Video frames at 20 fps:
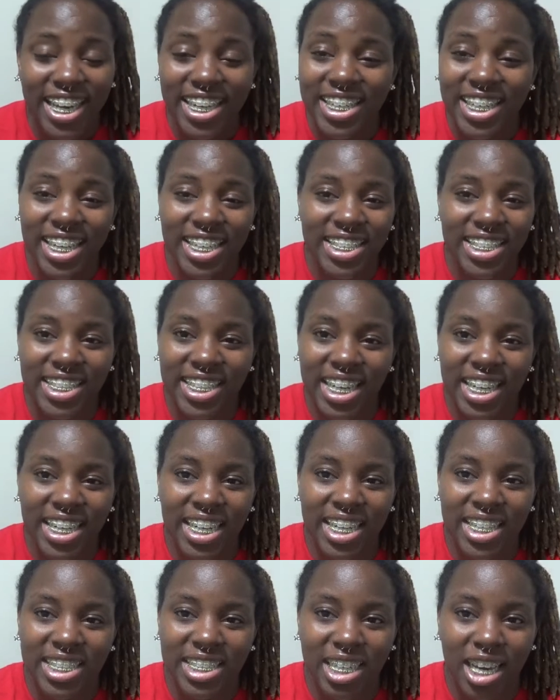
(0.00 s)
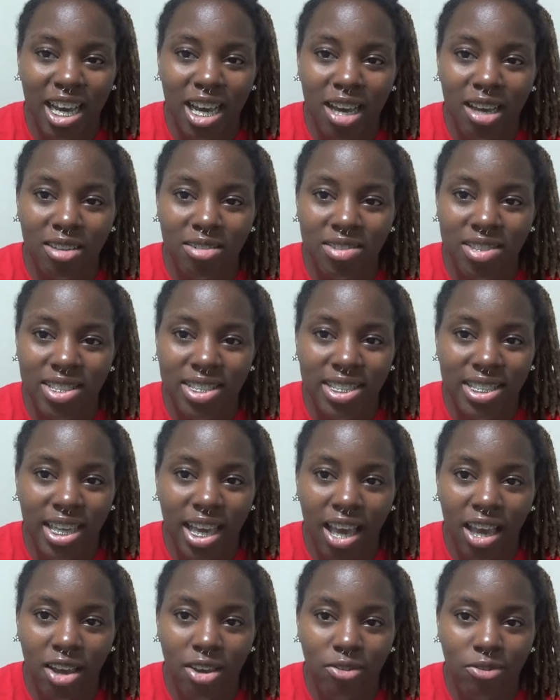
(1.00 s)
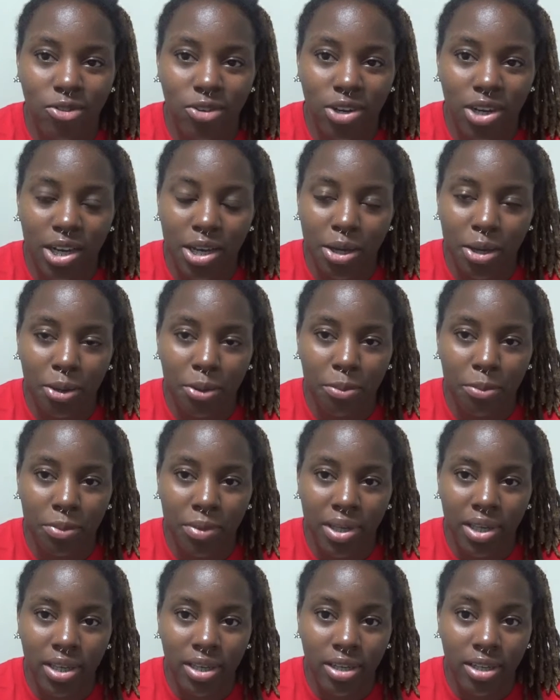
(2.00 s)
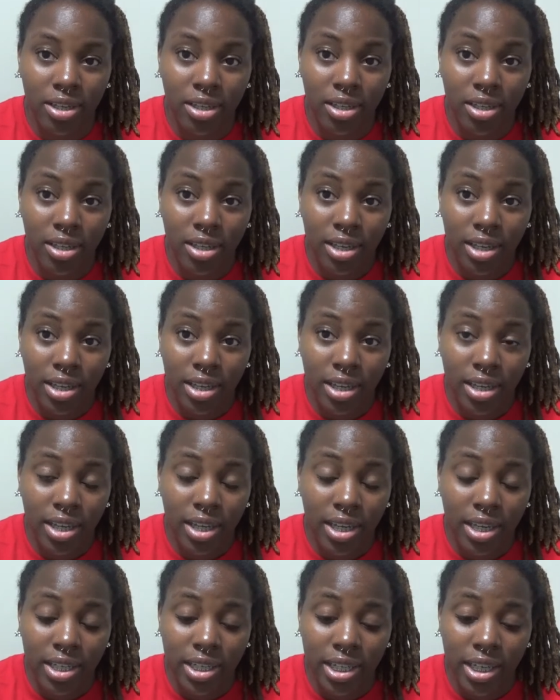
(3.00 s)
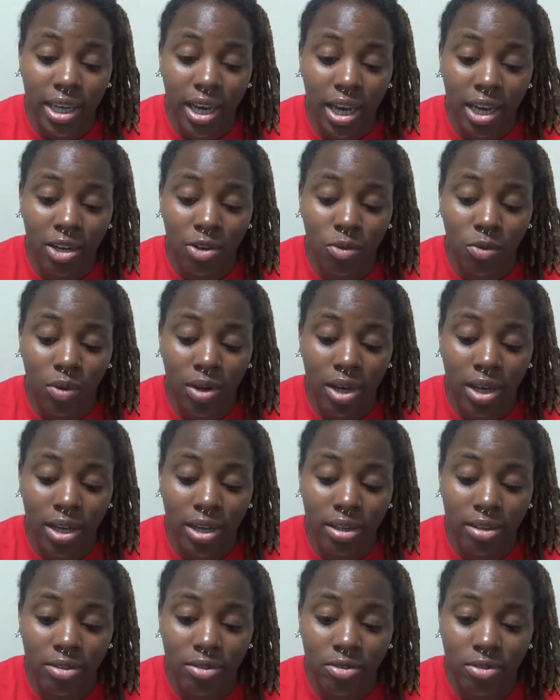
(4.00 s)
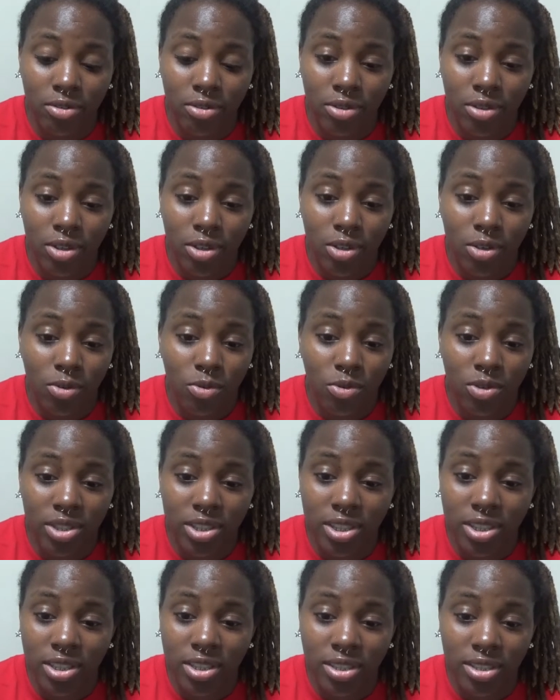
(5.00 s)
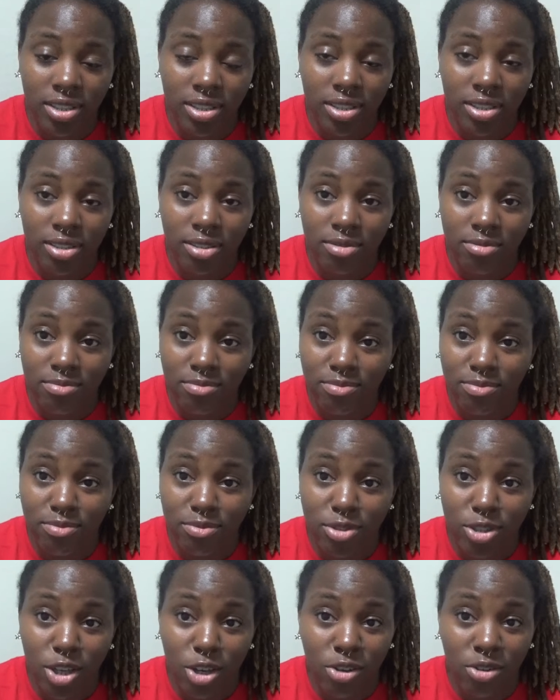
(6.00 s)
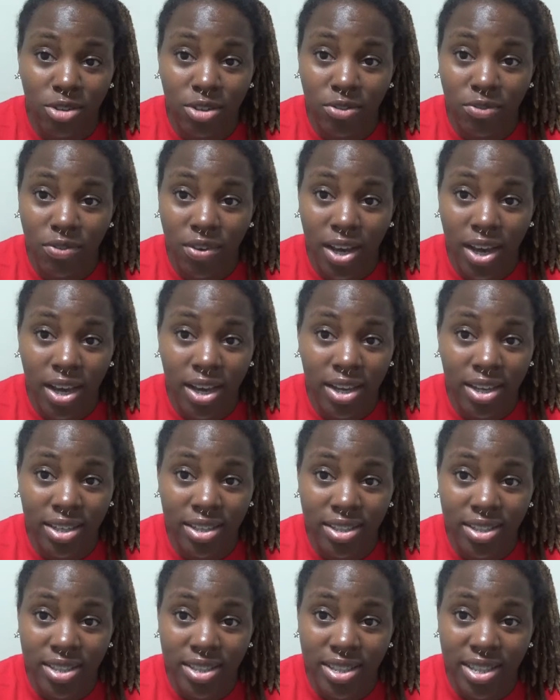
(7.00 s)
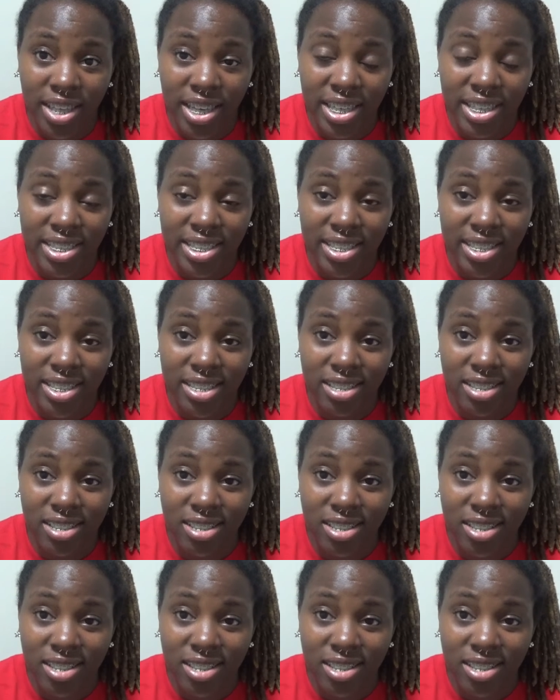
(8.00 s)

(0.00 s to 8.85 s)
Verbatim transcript: that's not their job to save or help me in any kind of way, which is totally fine. That's